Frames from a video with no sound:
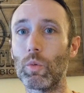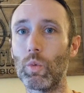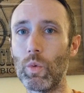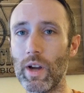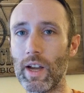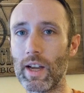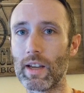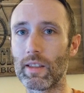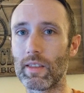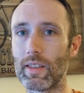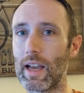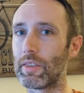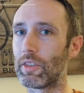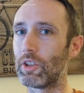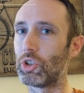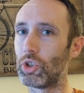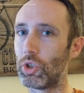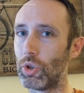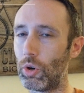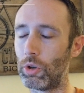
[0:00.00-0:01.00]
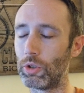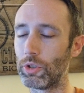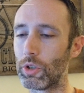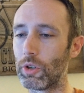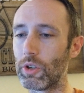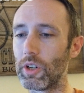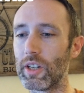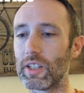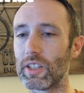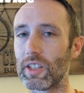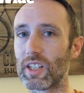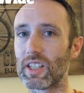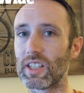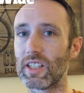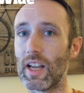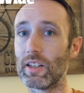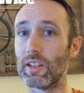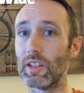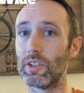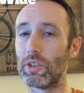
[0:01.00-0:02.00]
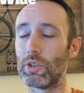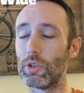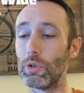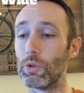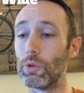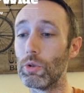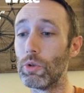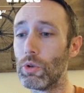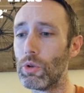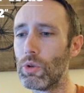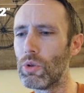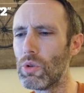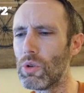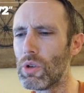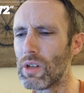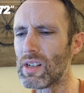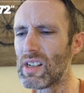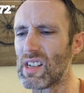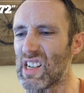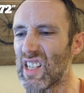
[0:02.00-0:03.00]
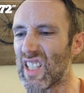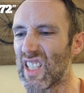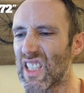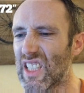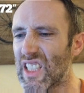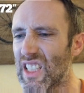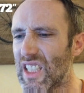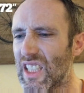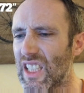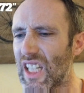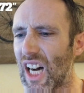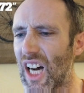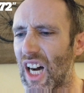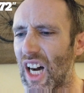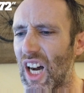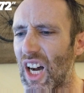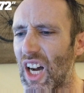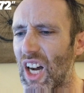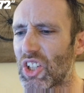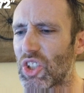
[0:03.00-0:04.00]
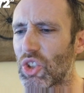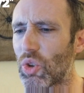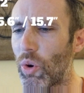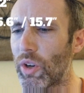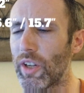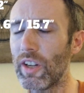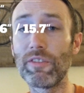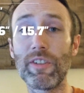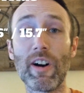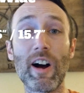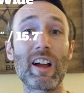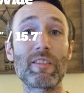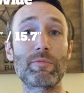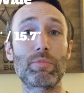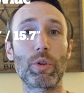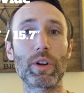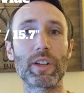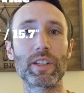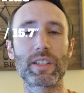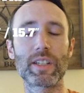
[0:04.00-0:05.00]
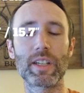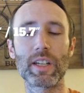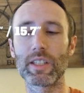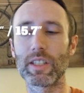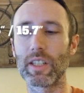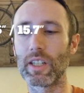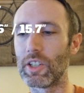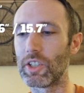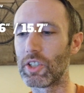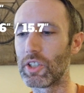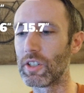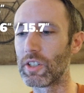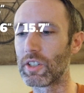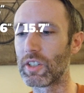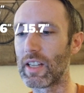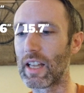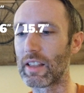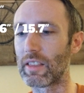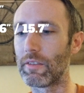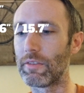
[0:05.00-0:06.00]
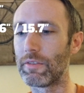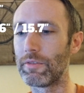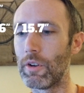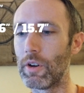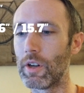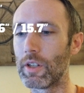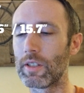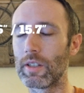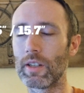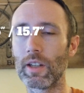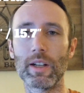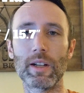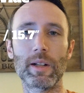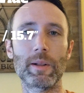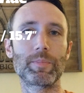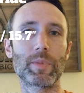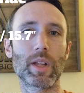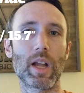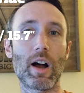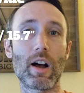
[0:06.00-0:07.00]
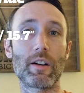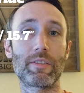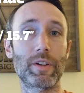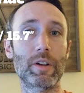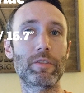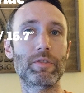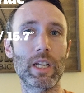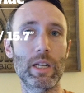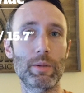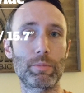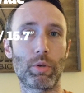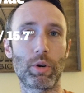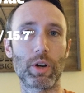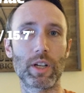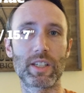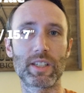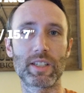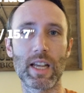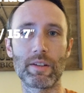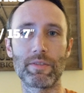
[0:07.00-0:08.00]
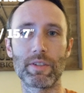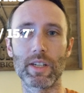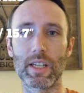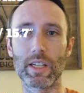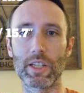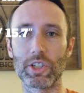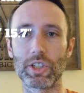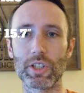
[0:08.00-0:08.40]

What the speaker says: the width at the shoulder is extended to 25.6 inches, and at the foot, 15.7